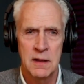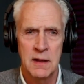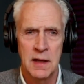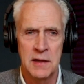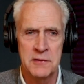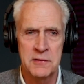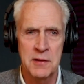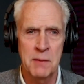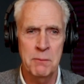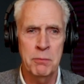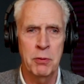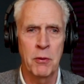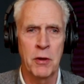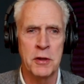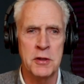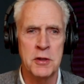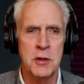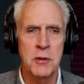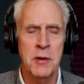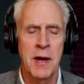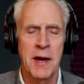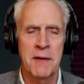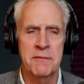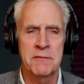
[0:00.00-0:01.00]
At some point,
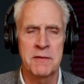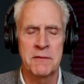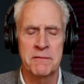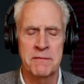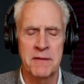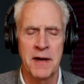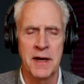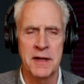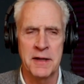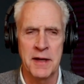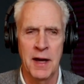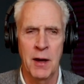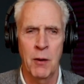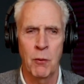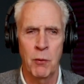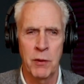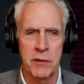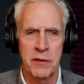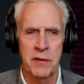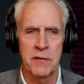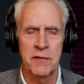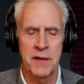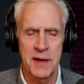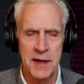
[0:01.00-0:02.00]
you have to find out
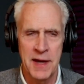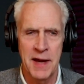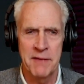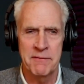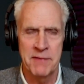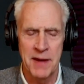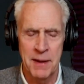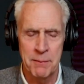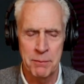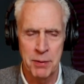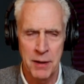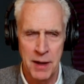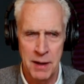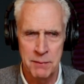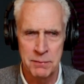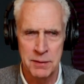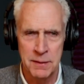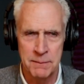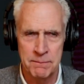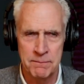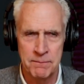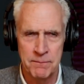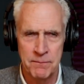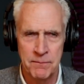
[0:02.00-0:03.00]
whether they have that
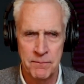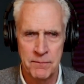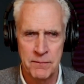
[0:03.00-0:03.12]
problem.